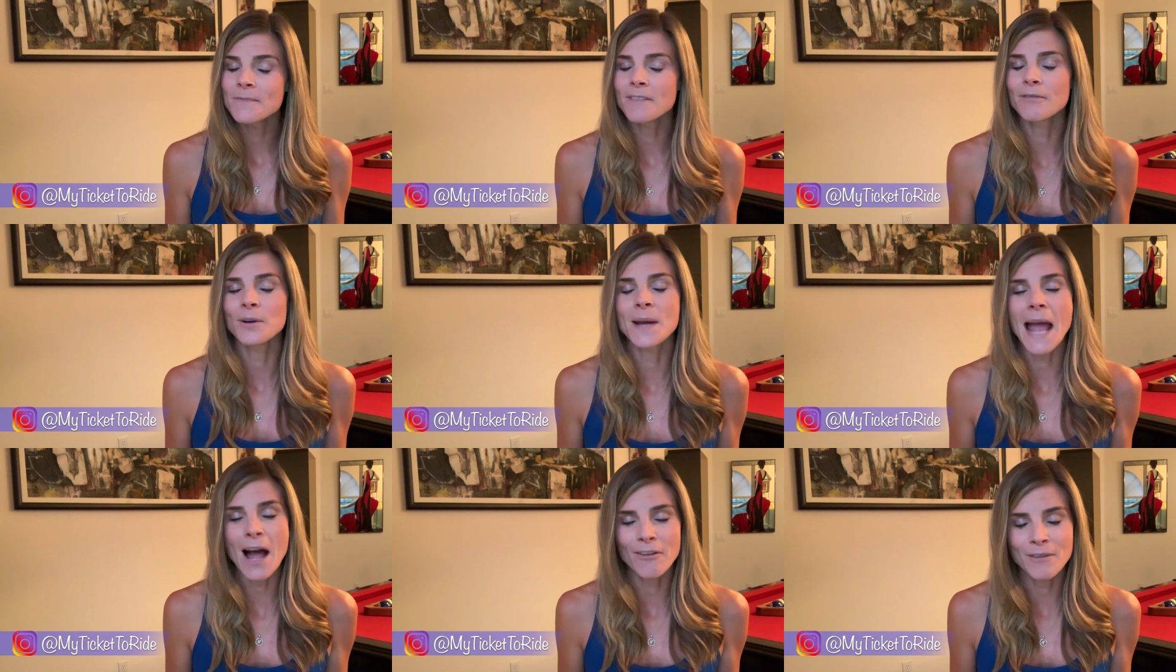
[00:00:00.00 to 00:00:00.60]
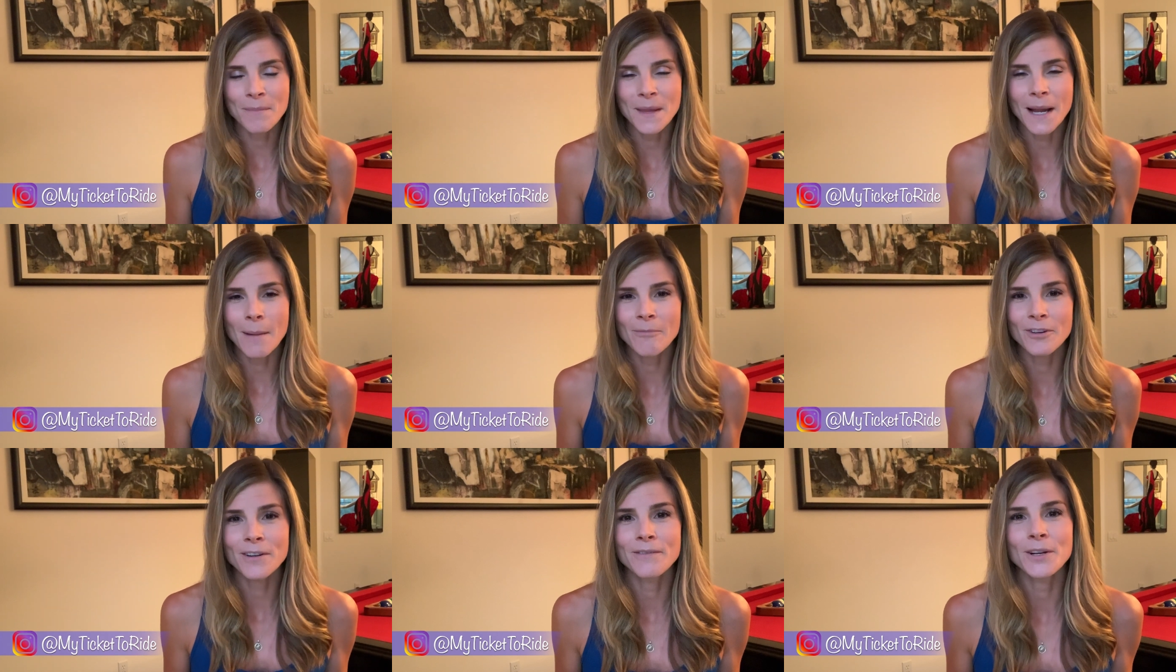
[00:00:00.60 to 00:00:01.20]
for now from the
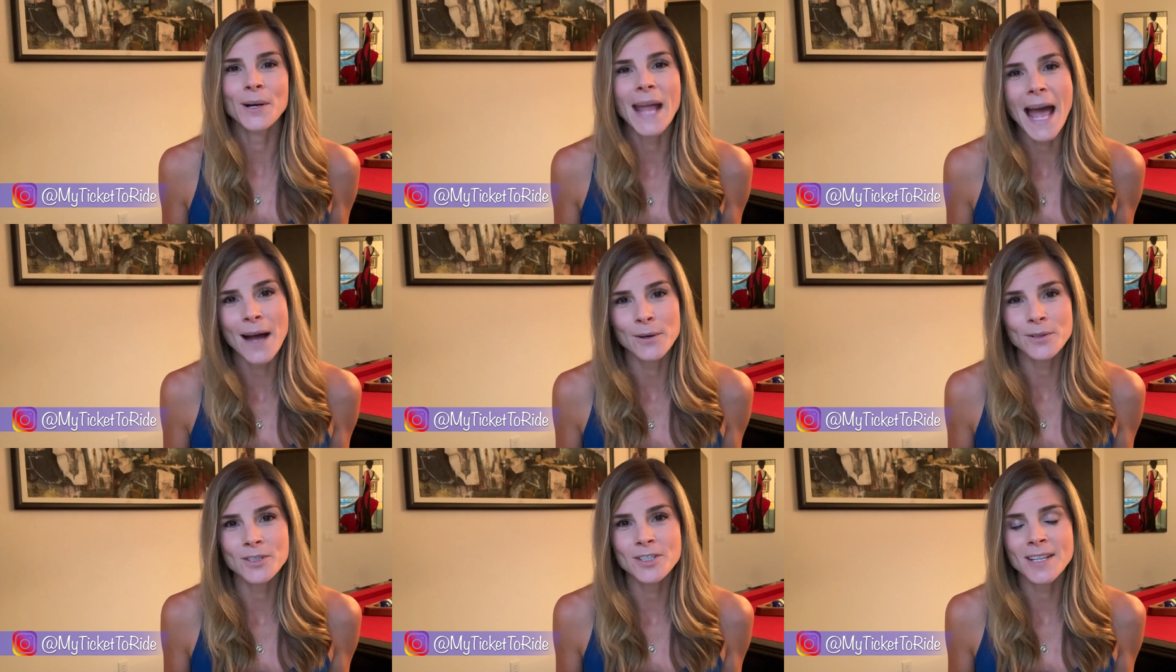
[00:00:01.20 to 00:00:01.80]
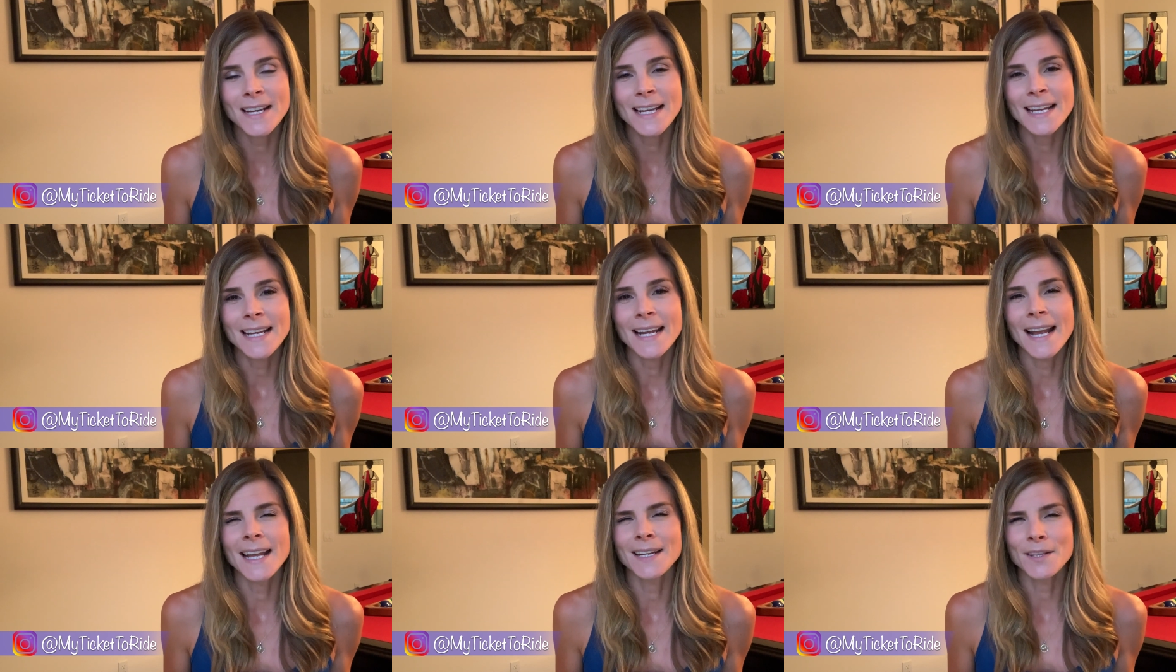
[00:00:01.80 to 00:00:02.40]
comfort of your couch,
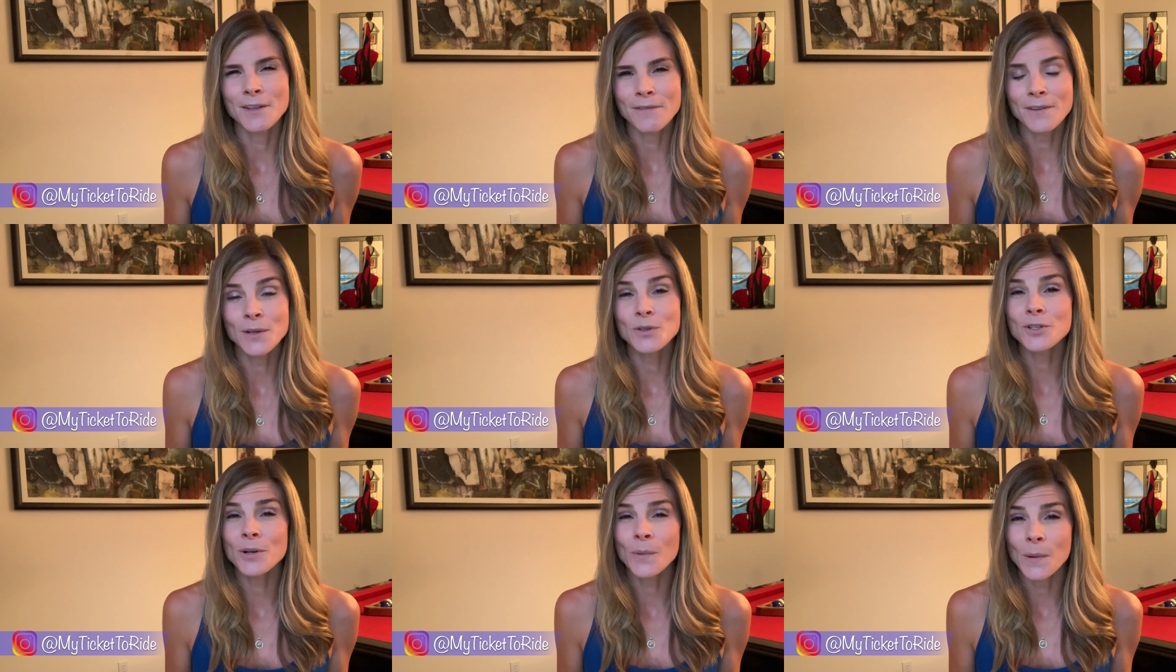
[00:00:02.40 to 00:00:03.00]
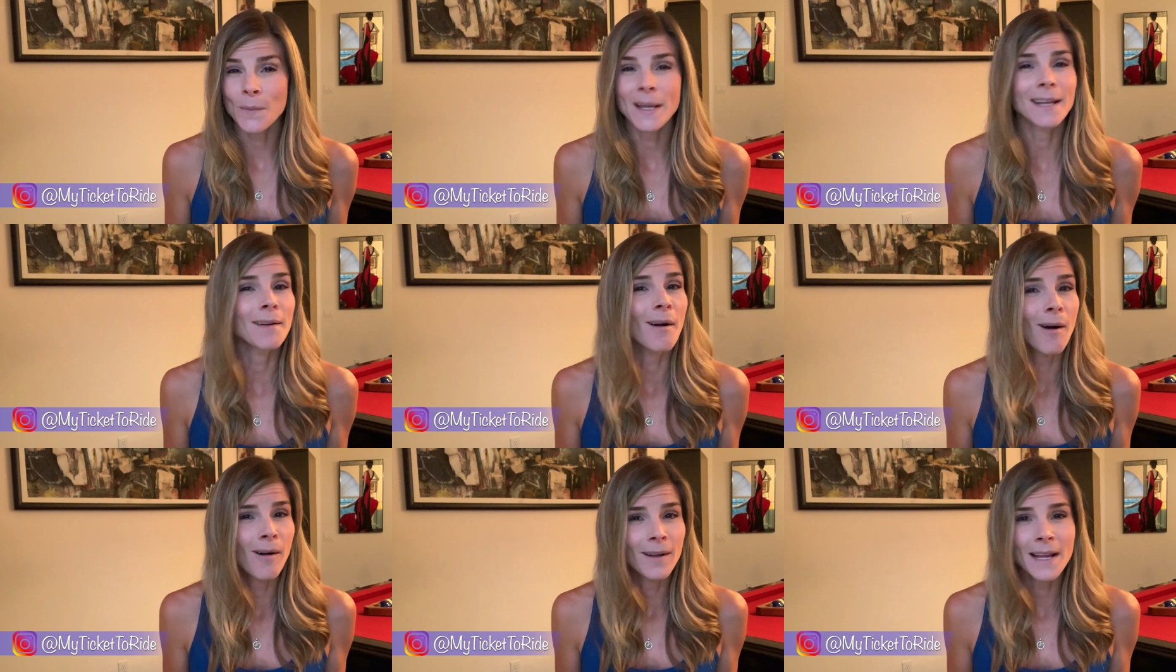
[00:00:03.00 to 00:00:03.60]
and in the future when we can
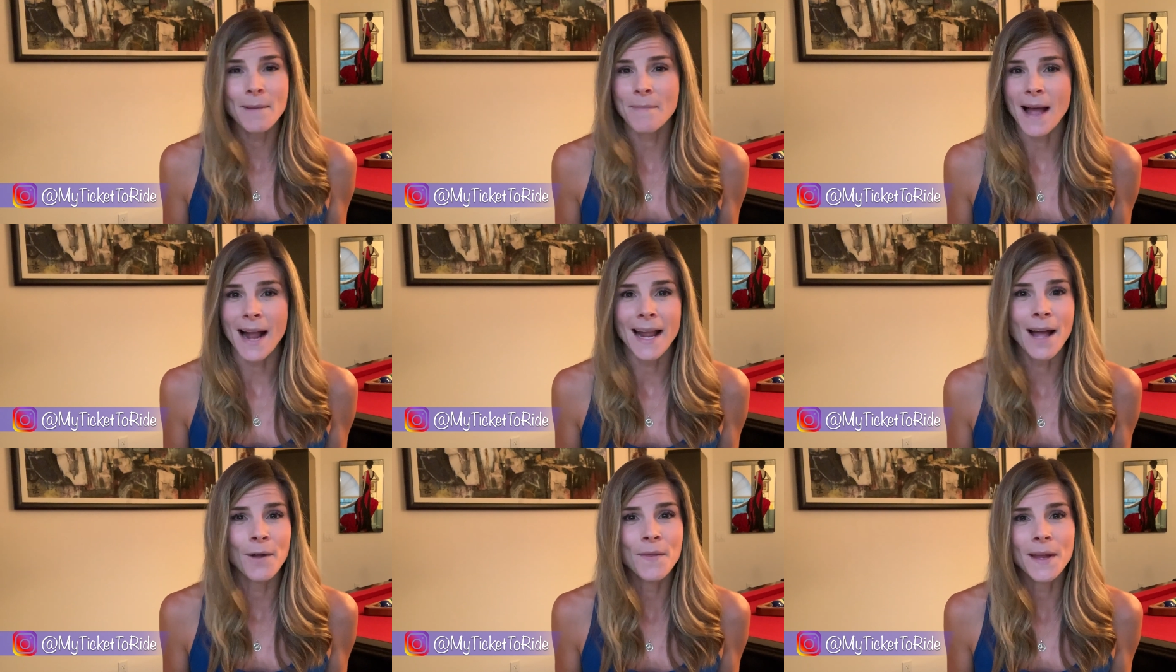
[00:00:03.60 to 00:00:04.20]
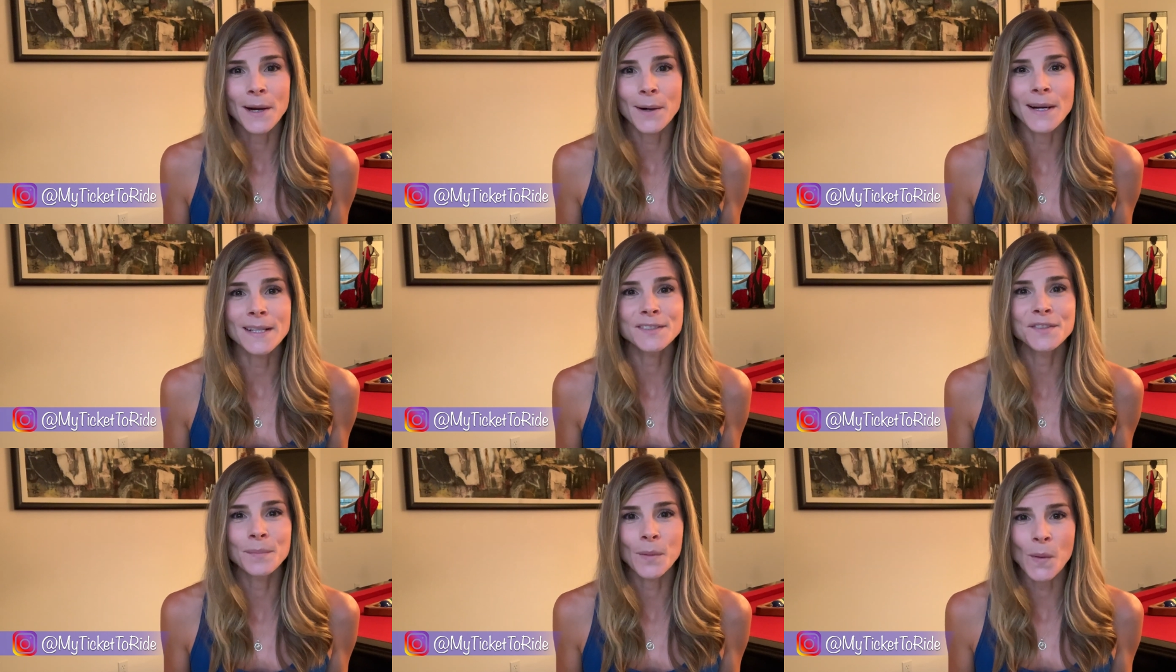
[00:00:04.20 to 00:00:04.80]
all get back out there and
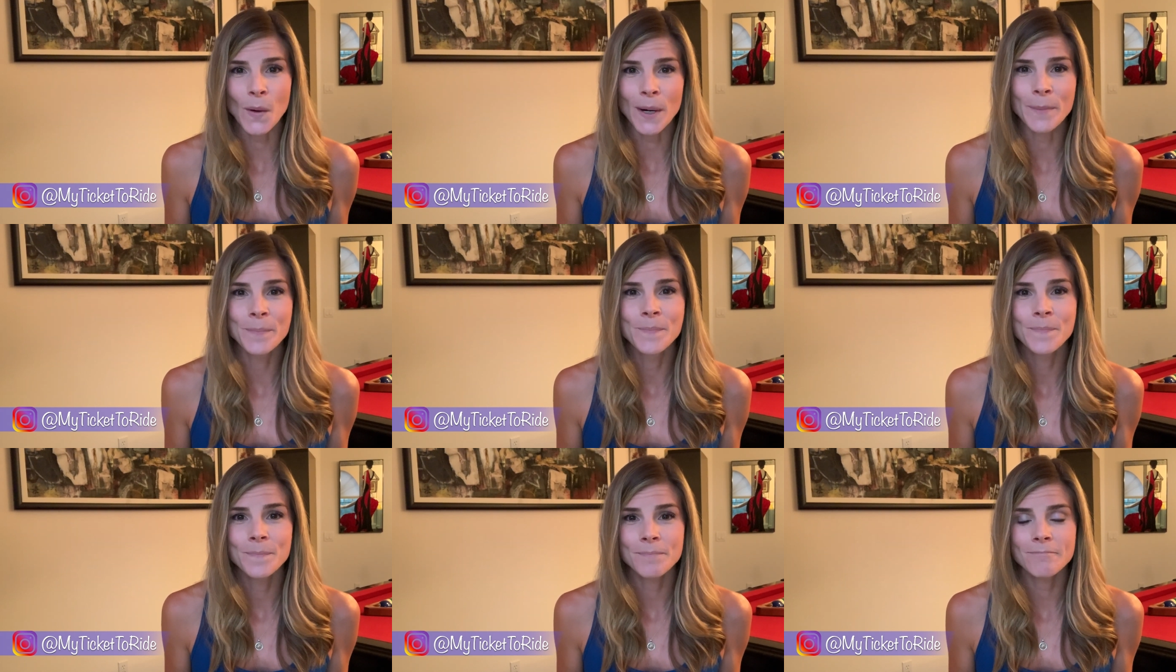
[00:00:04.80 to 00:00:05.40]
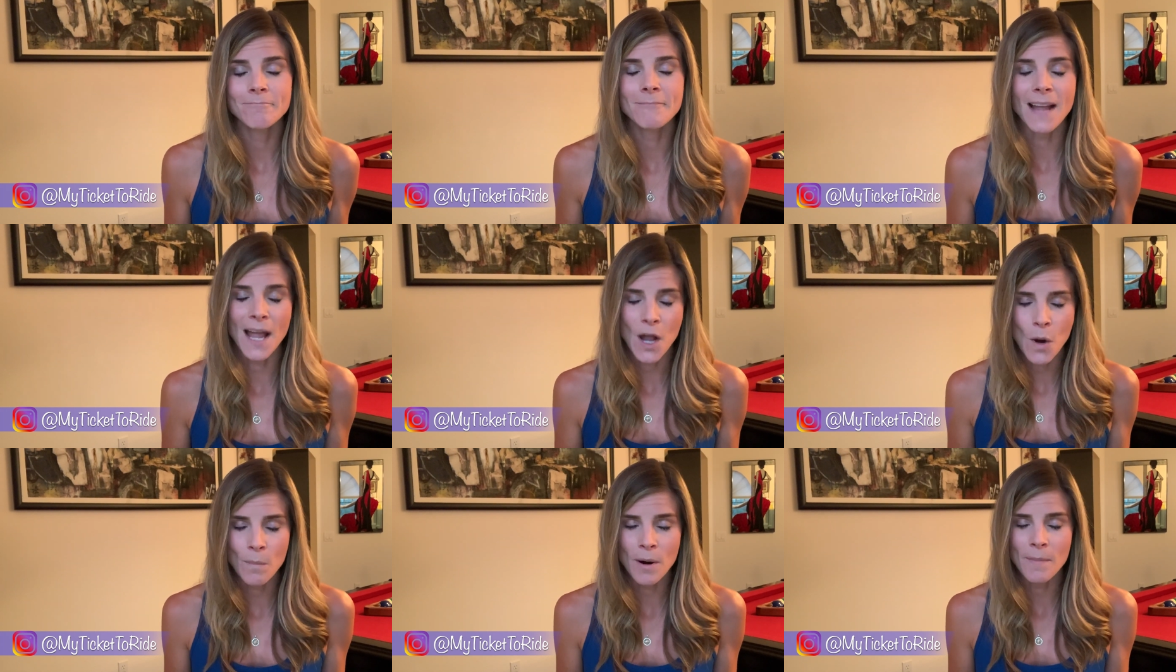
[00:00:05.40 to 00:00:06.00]
explore. I
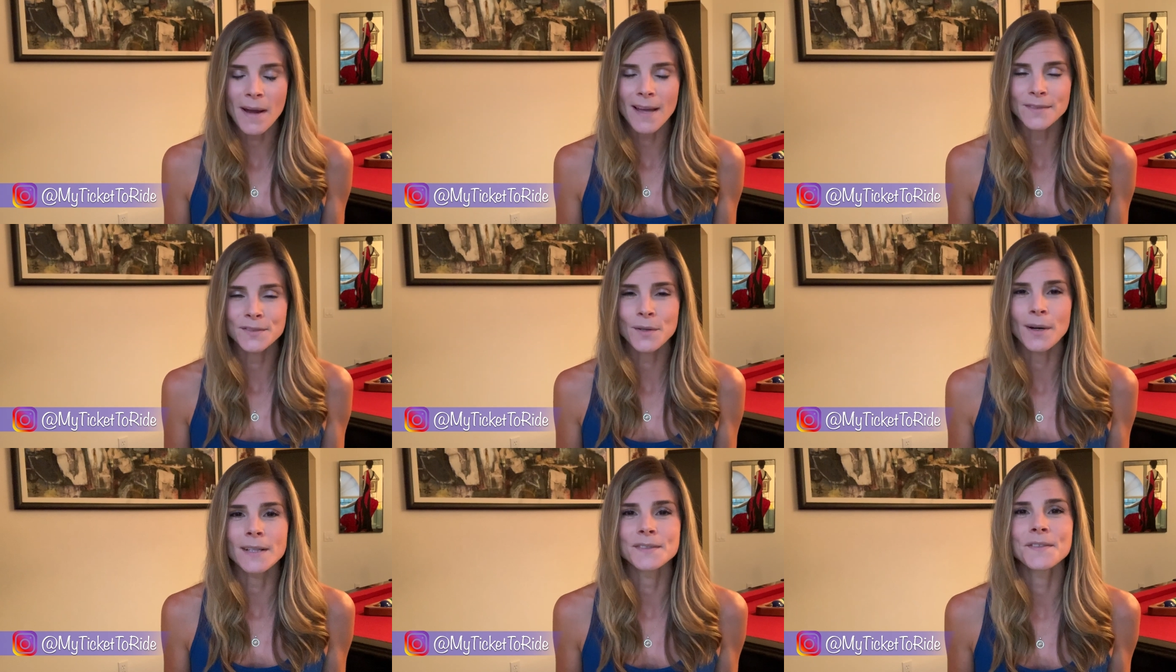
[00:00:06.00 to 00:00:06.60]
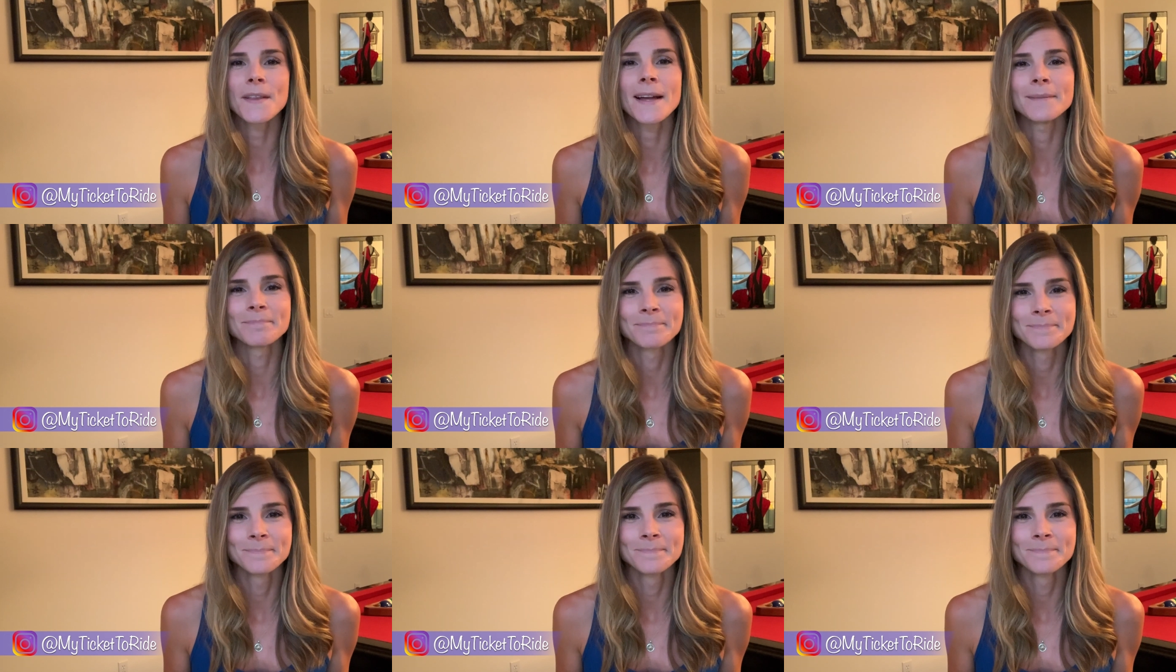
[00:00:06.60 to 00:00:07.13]
hope our paths cross then.